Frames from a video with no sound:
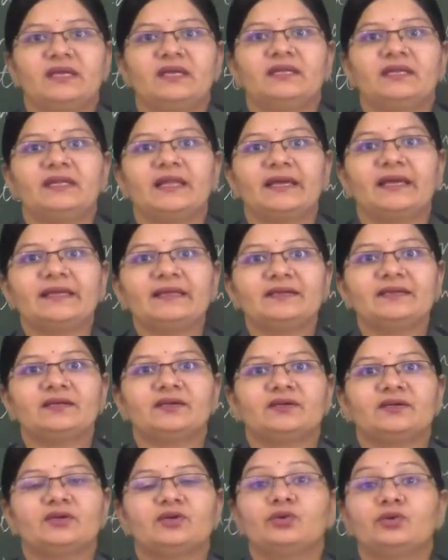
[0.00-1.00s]
Like
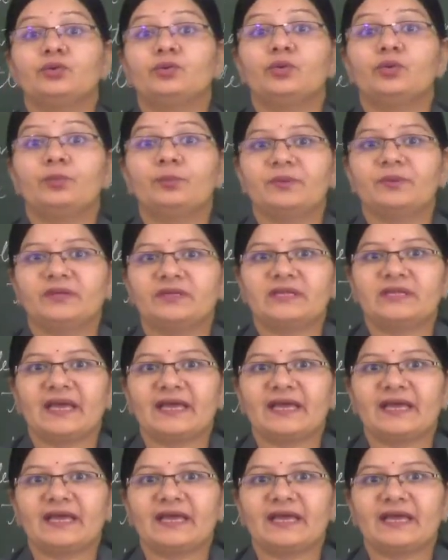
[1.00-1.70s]
European,